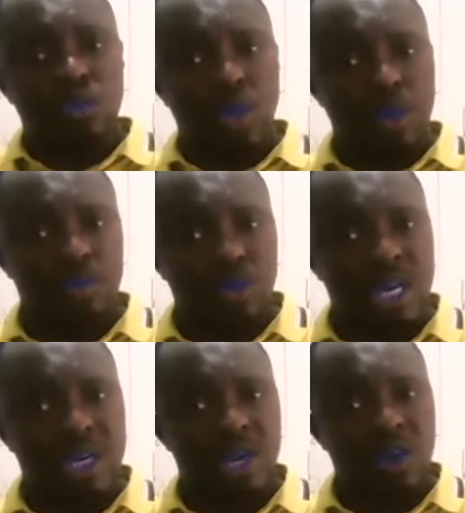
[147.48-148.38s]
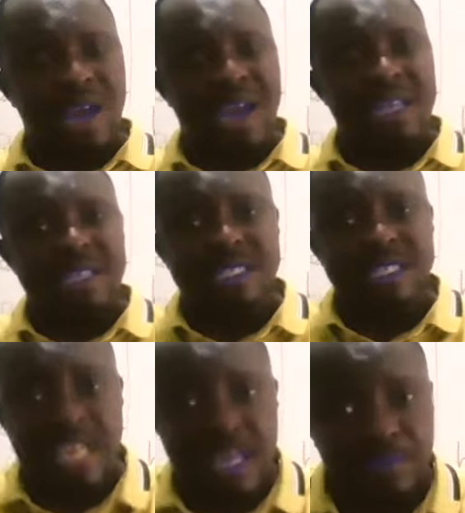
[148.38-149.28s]
drop to the ground at the
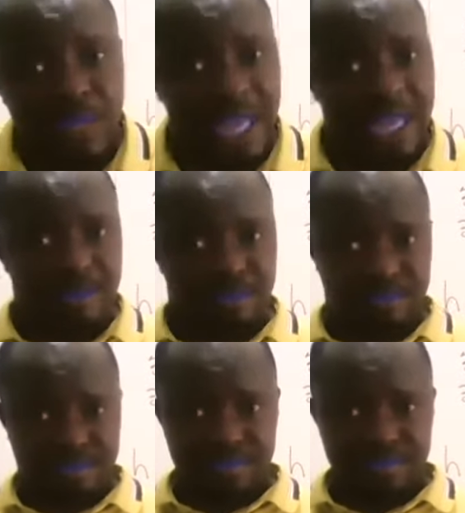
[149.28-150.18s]
same time.